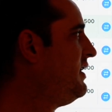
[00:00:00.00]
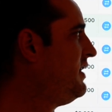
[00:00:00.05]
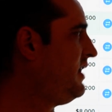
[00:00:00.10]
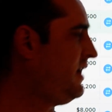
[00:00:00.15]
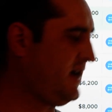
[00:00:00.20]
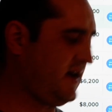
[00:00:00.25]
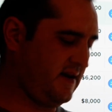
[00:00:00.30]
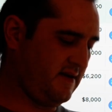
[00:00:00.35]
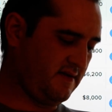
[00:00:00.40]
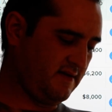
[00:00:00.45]

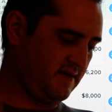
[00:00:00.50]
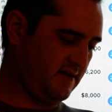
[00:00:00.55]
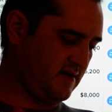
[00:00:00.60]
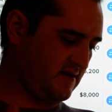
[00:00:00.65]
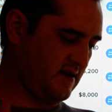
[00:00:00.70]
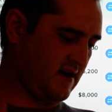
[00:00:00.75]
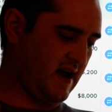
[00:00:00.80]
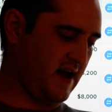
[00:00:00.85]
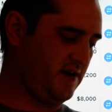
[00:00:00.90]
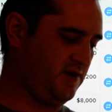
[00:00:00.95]
And
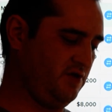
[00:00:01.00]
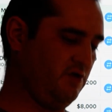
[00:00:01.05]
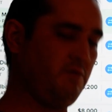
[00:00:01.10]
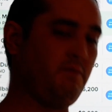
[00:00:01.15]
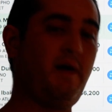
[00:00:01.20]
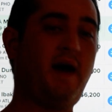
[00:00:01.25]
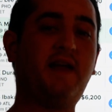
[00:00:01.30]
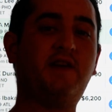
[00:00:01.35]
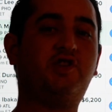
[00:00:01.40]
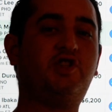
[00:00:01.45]
I don't
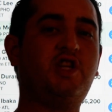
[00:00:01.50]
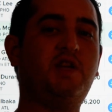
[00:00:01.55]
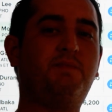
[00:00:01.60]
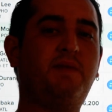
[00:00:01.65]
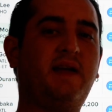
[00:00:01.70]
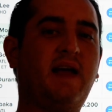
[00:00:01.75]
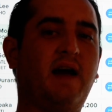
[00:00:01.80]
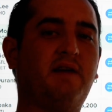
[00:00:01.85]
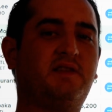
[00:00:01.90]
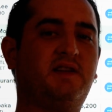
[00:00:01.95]
mind
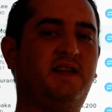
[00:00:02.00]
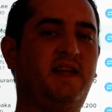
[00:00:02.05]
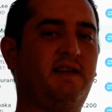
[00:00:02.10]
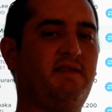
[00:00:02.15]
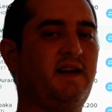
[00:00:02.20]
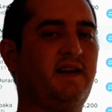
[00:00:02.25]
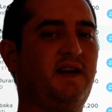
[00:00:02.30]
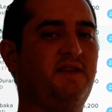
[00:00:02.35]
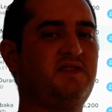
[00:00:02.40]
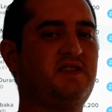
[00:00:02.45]
cheaping out today,
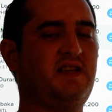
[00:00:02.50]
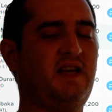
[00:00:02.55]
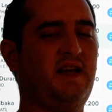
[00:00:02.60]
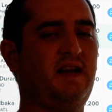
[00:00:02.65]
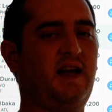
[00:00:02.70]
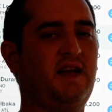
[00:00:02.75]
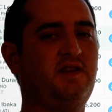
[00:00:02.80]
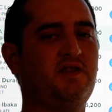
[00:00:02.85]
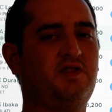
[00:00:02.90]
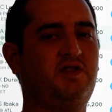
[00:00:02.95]
like I've said.
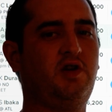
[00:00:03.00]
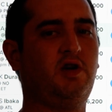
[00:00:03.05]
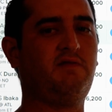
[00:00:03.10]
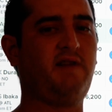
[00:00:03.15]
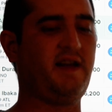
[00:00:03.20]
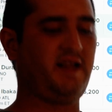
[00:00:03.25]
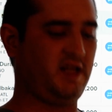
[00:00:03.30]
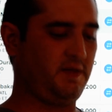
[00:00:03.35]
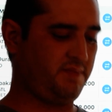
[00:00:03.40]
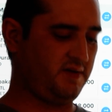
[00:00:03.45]
I just don't
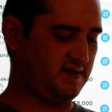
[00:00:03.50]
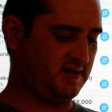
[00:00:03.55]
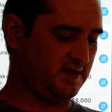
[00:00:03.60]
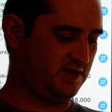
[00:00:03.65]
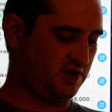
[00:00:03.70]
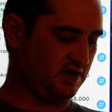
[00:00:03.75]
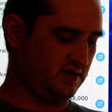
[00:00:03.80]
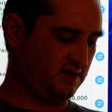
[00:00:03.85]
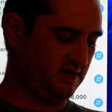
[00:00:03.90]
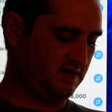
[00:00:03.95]
like the position.